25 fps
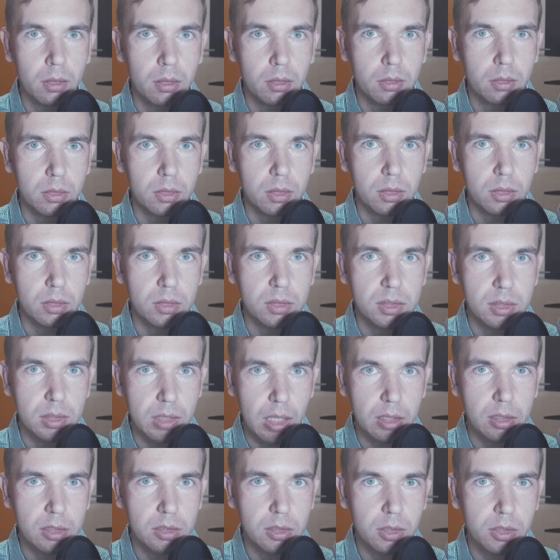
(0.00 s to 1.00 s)
the
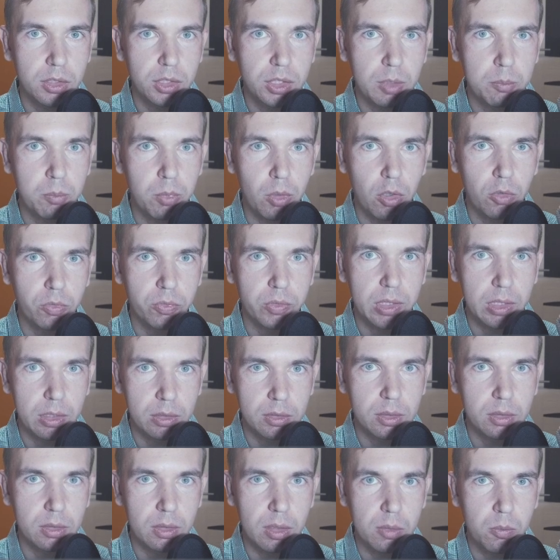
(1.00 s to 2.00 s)
censorship of the
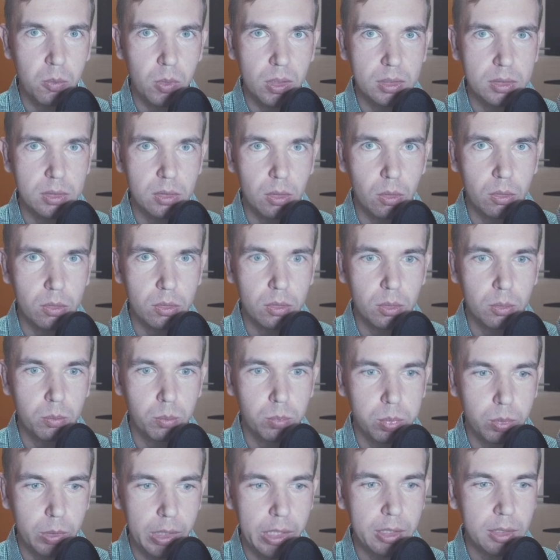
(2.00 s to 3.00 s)
internet was on the
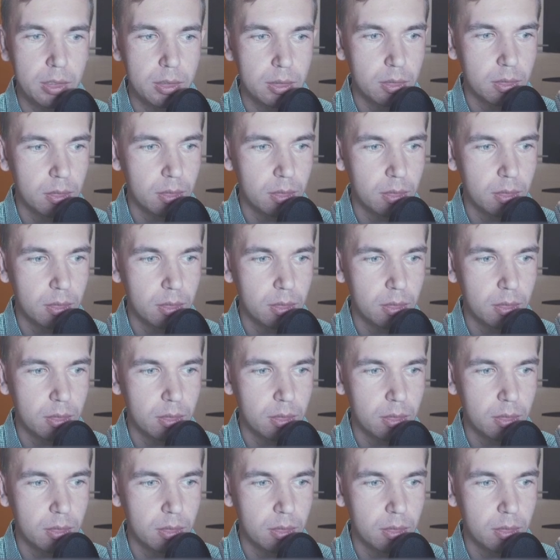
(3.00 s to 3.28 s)
brink,